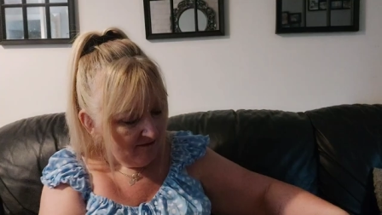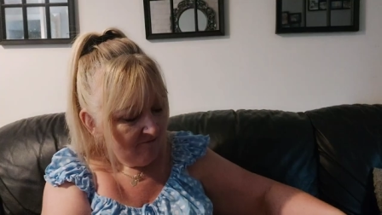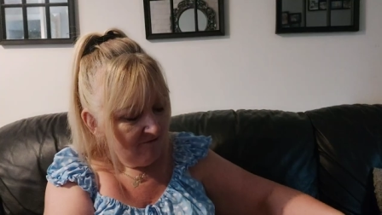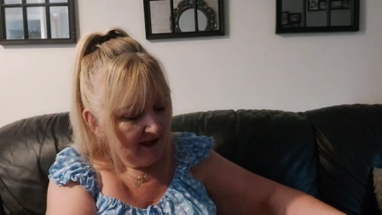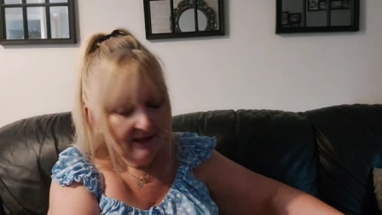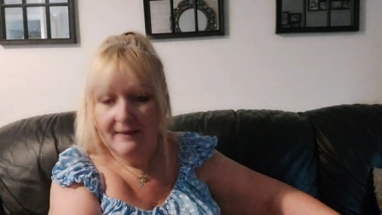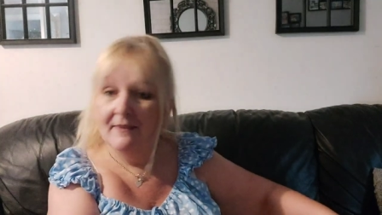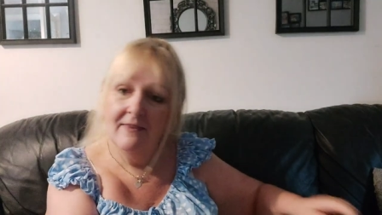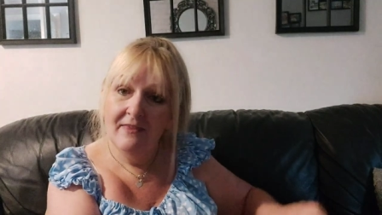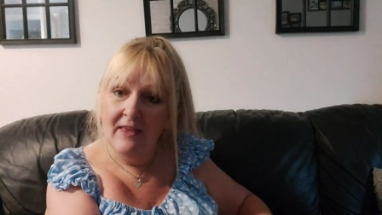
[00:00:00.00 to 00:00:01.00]
Right
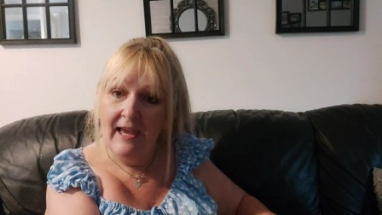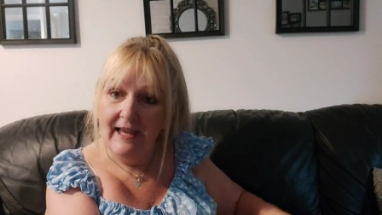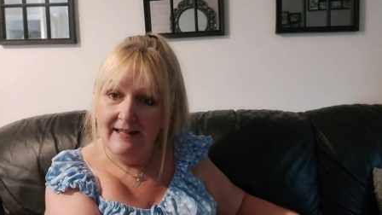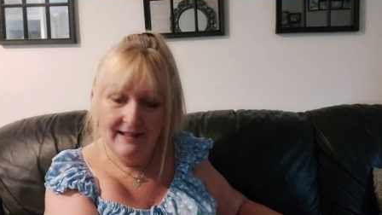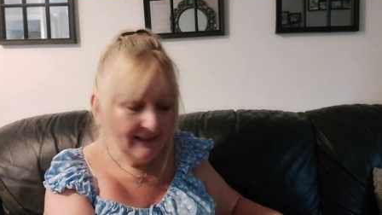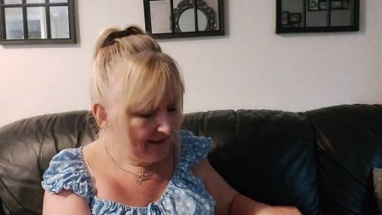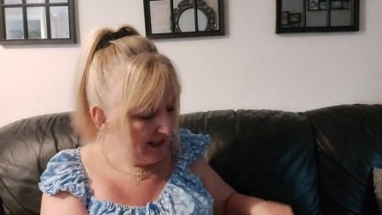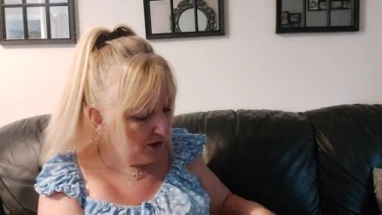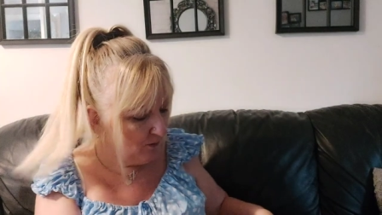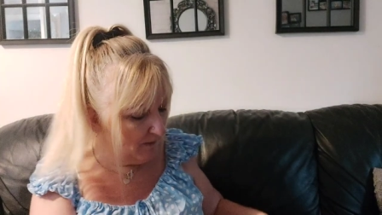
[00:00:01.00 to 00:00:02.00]
then, let's
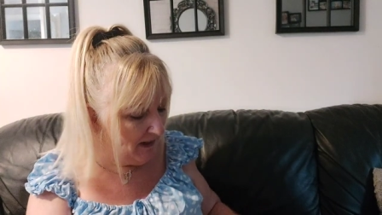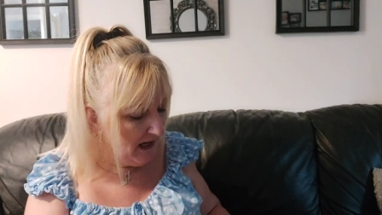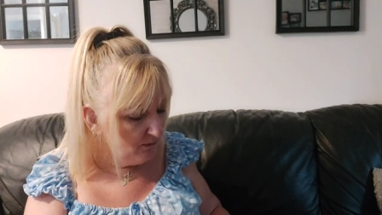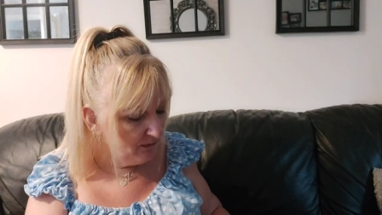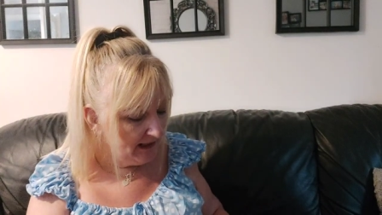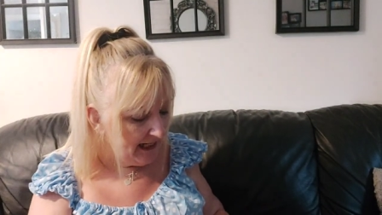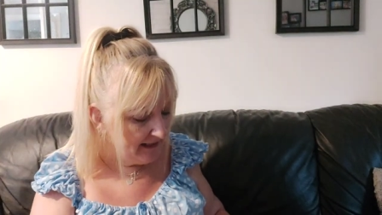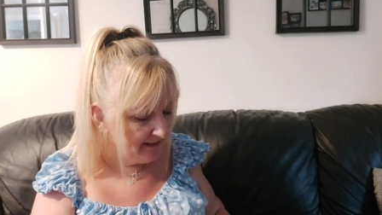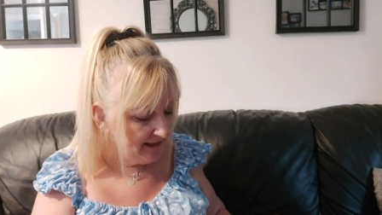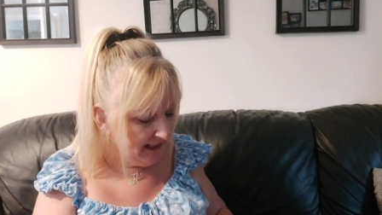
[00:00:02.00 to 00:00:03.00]
get on with
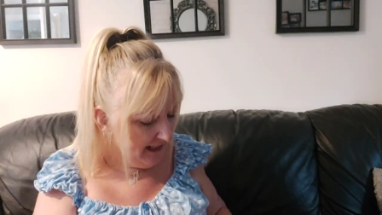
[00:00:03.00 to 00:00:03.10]
Poundland.